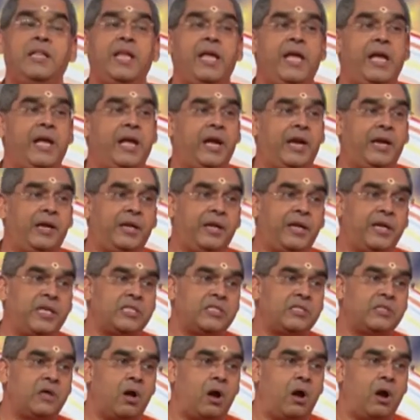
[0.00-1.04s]
they get
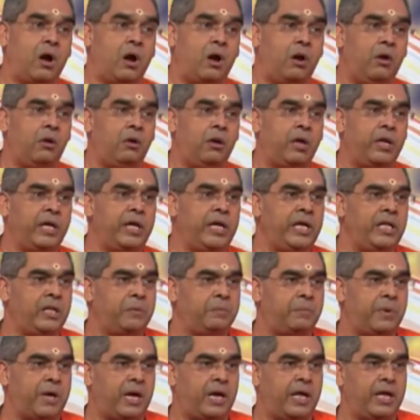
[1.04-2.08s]
resolved in
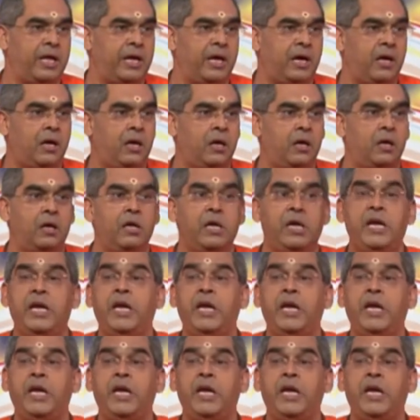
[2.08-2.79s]
the pralaya